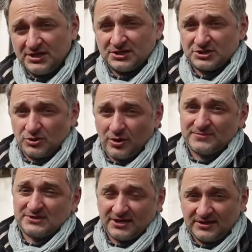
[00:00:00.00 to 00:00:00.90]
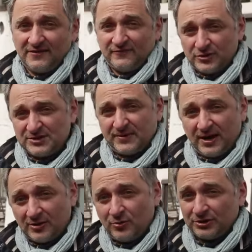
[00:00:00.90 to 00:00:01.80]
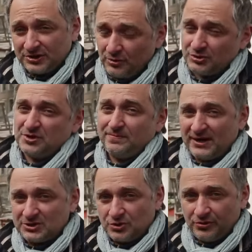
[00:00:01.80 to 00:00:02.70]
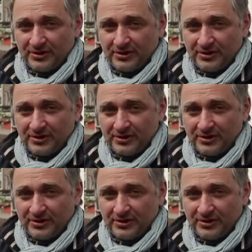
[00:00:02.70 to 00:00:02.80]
It's best to bear in mind that Amsterdam